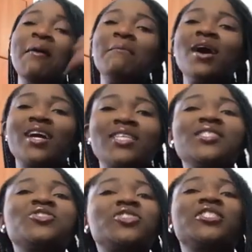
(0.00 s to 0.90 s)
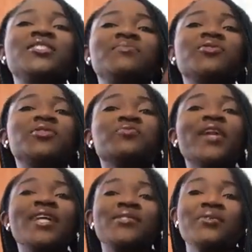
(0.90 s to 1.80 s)
marketing strategy because when
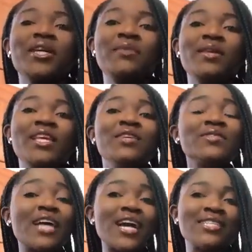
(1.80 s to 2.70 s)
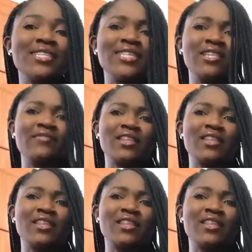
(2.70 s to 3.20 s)
i saw him and he was acting nice and everything